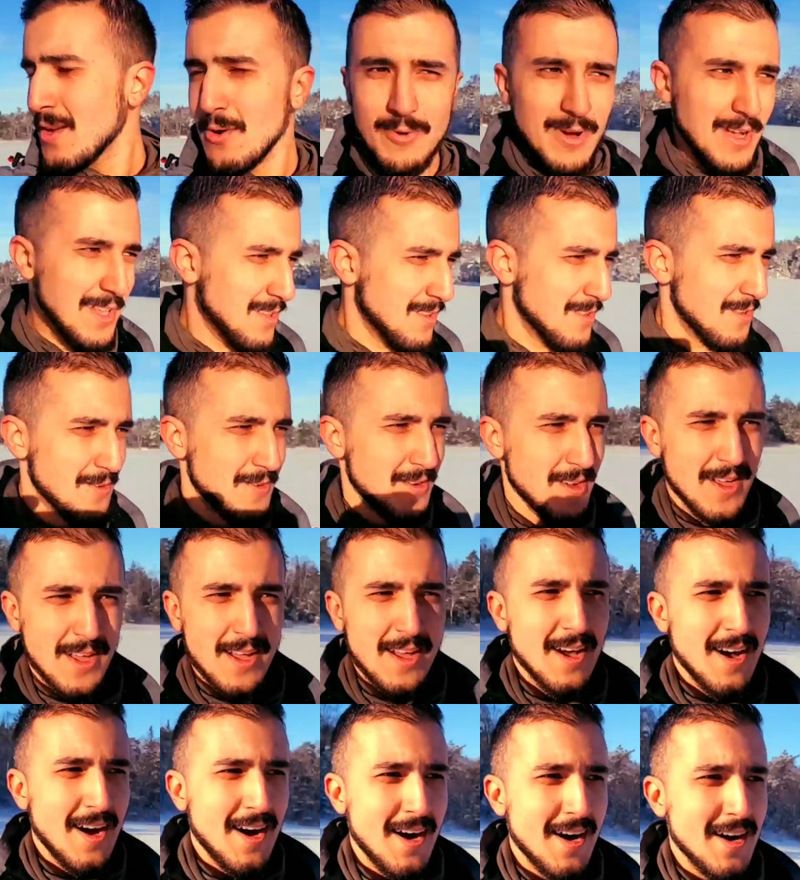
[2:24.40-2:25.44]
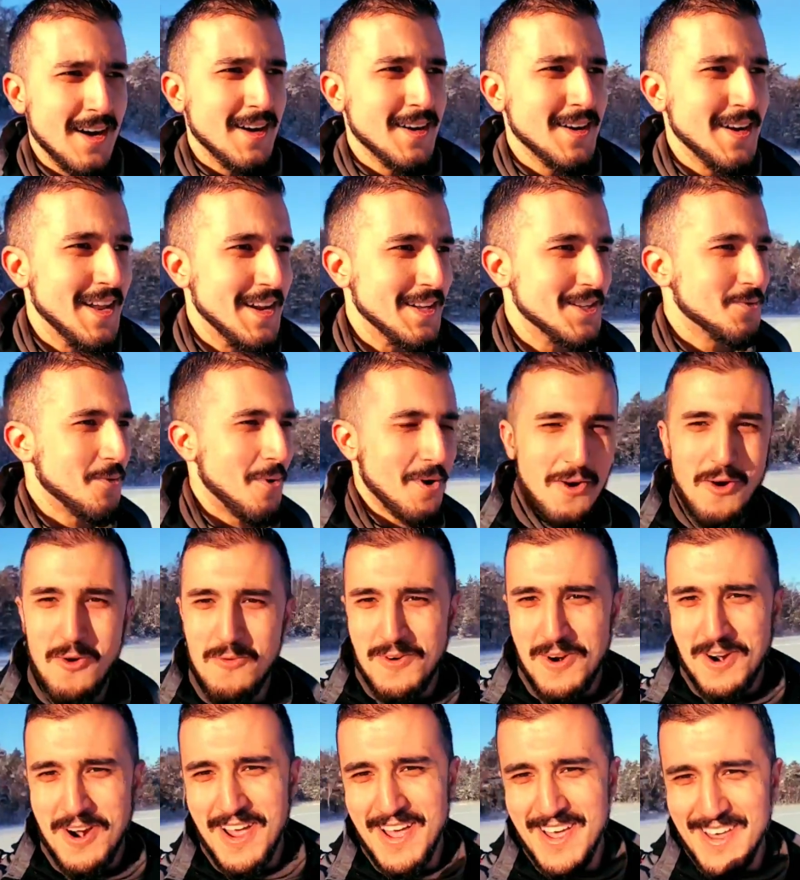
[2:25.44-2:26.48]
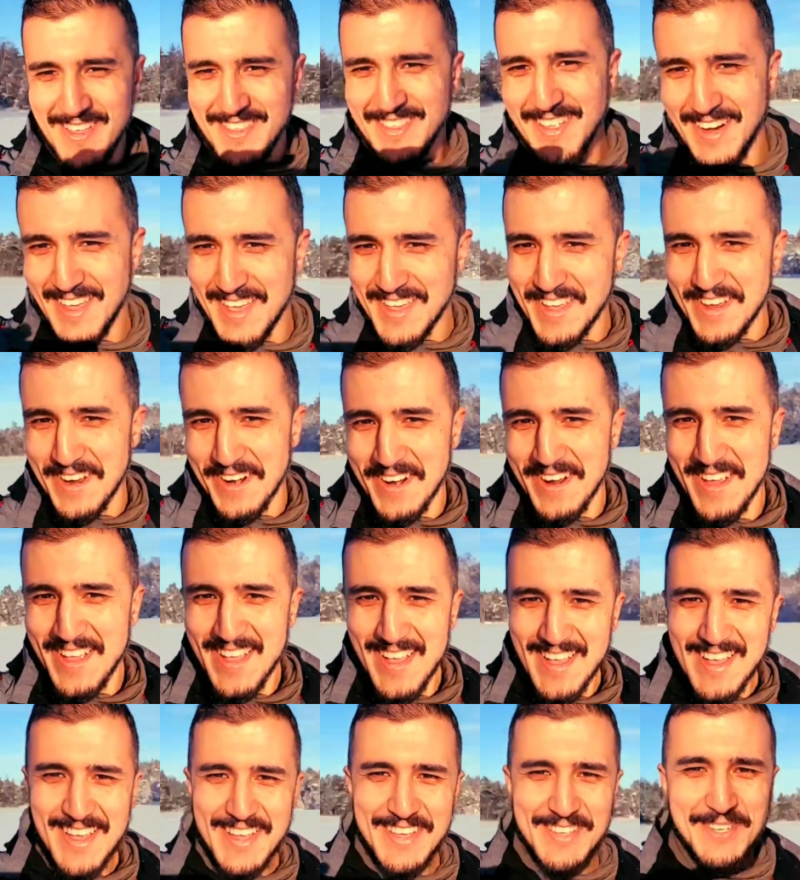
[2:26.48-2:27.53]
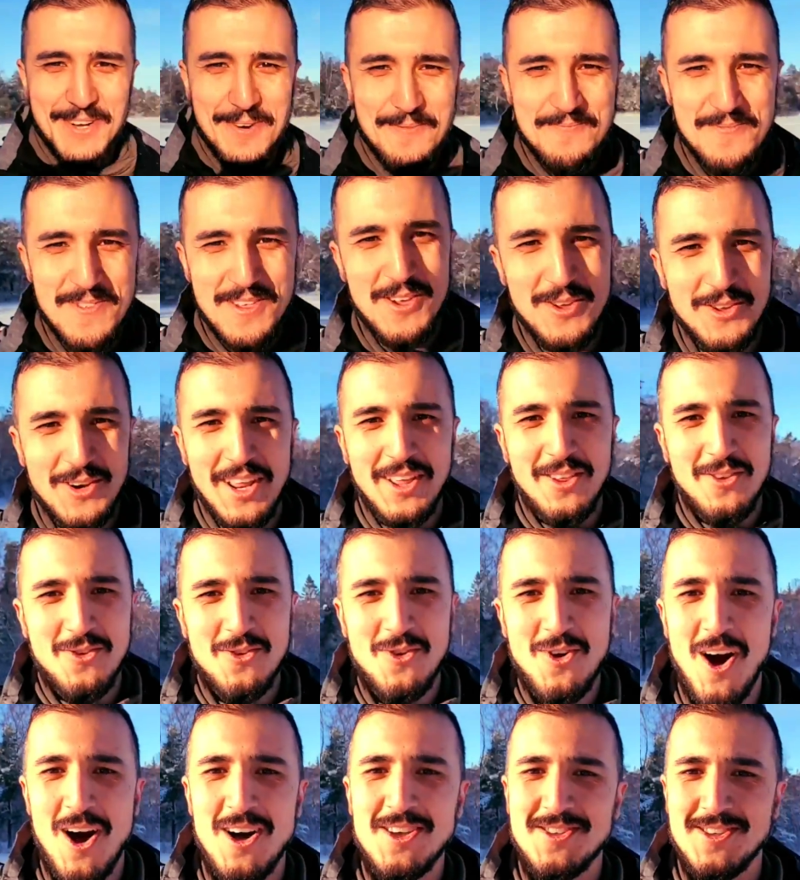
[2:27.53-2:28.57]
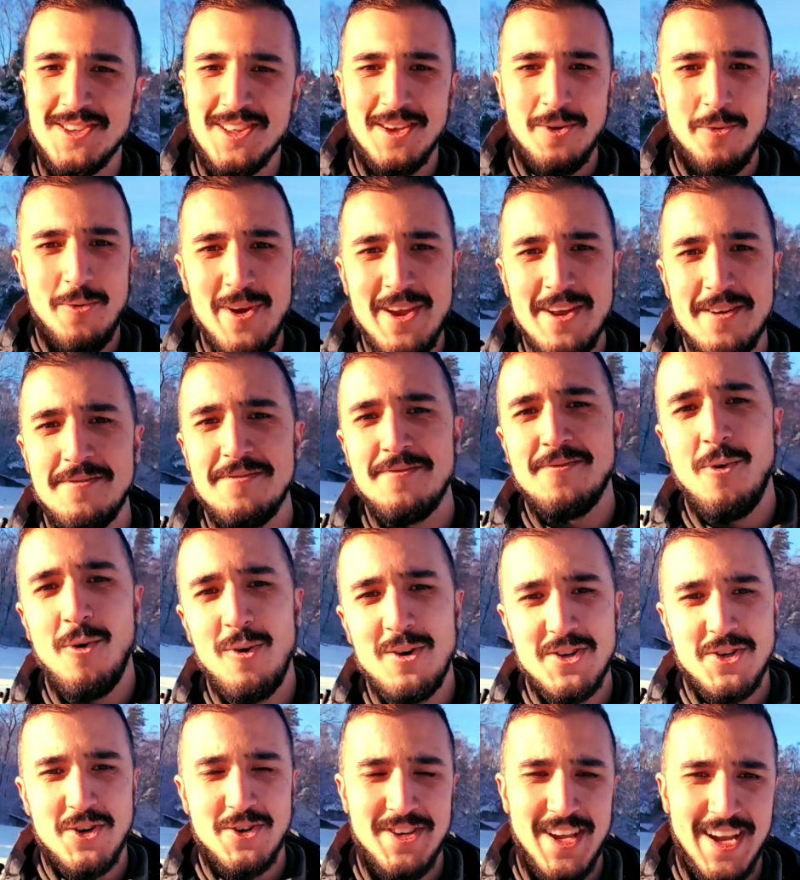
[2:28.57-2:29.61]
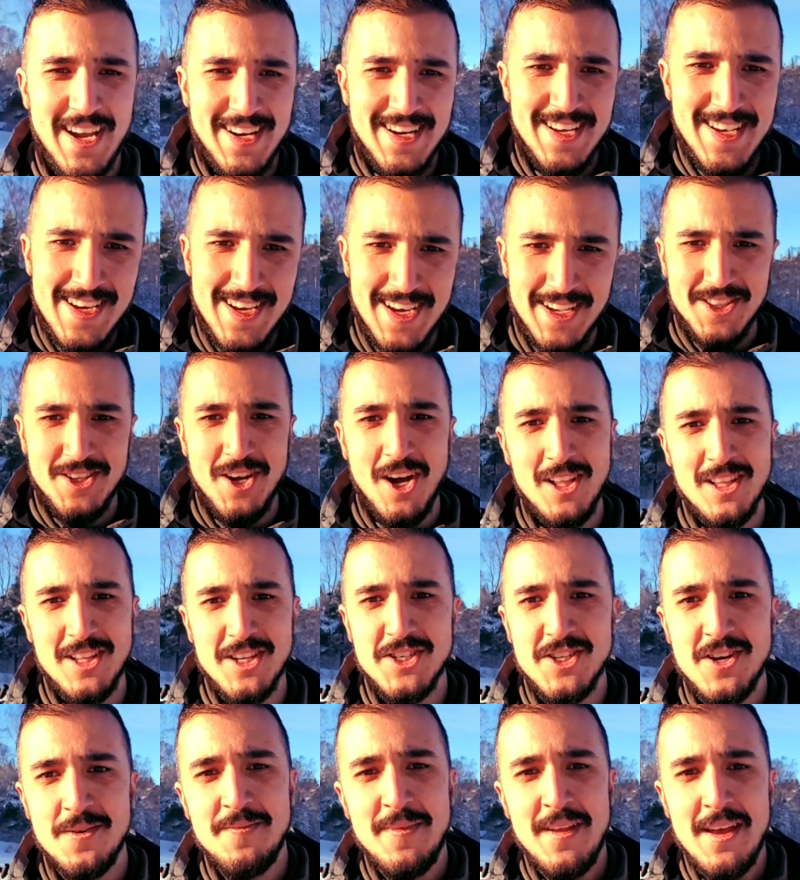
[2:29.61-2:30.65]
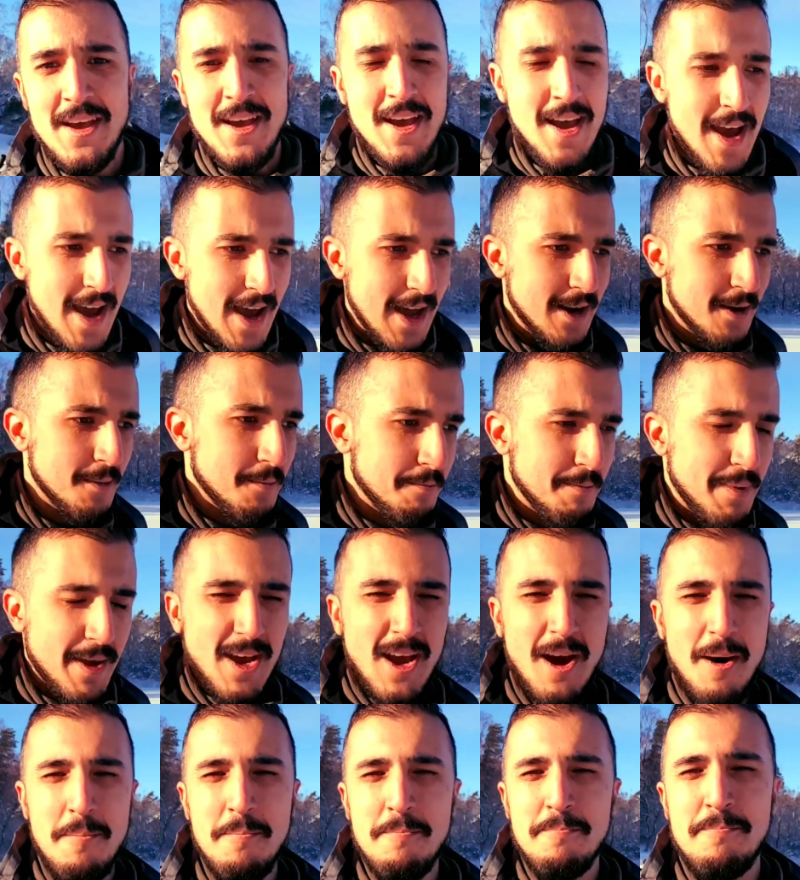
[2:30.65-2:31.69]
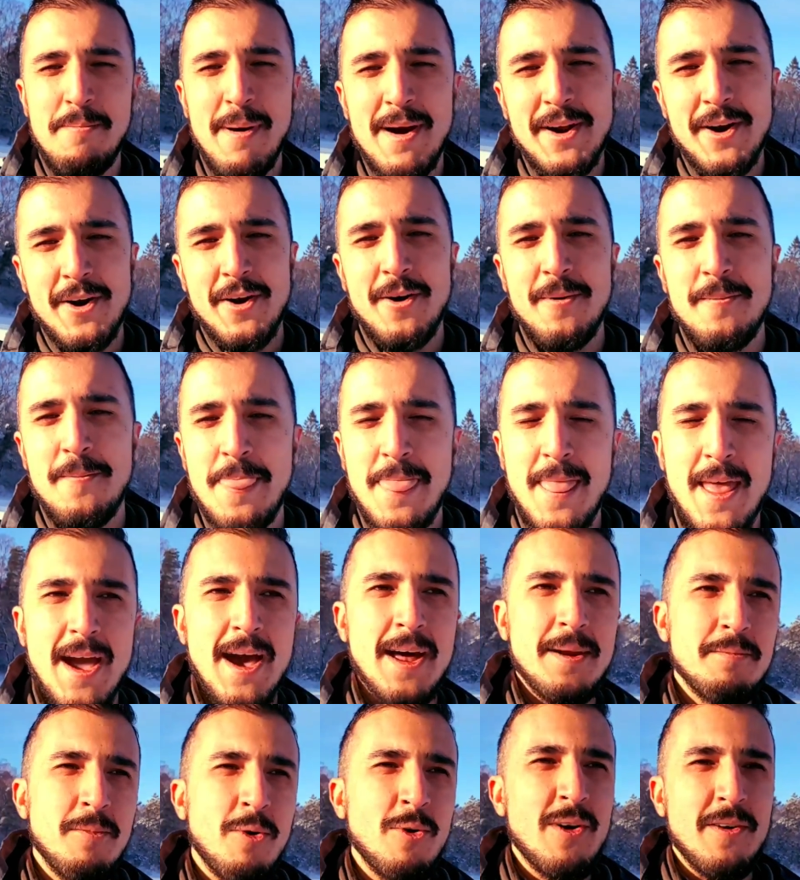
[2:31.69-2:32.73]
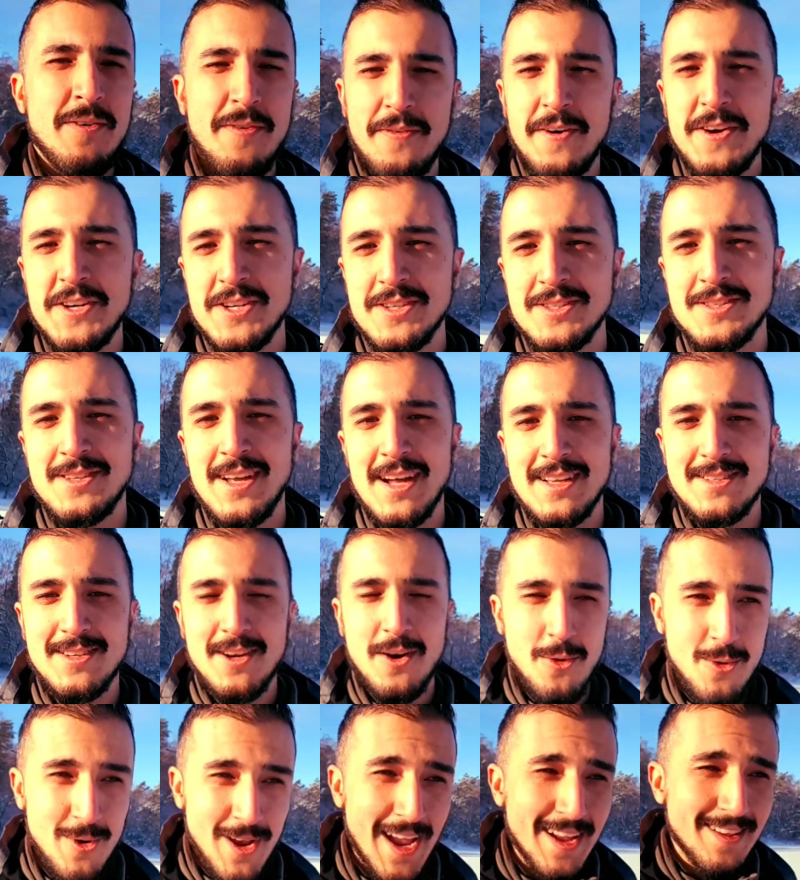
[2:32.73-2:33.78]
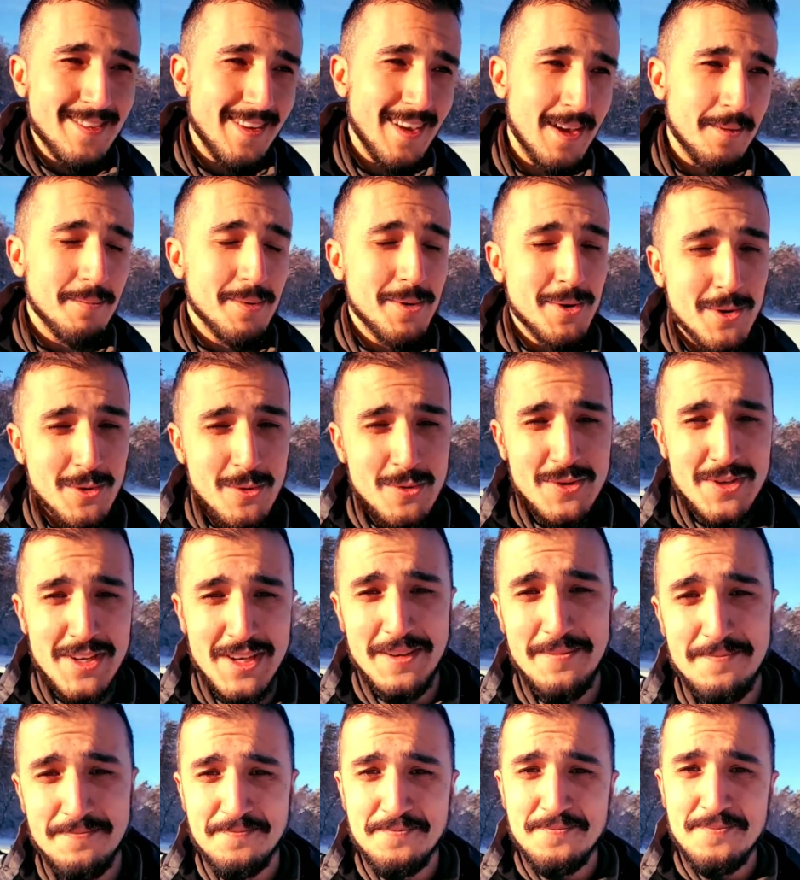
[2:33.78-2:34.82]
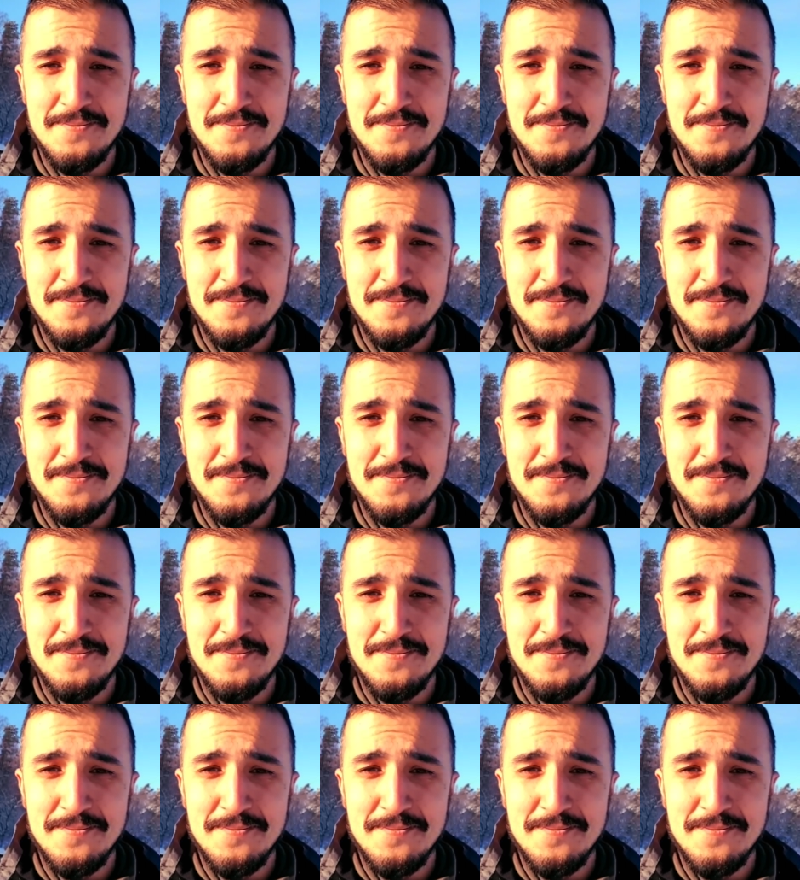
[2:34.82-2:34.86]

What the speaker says: let's walk over the lake here. So you need to constantly reinforce your technique and knowledge and become better and more efficient at creating and producing.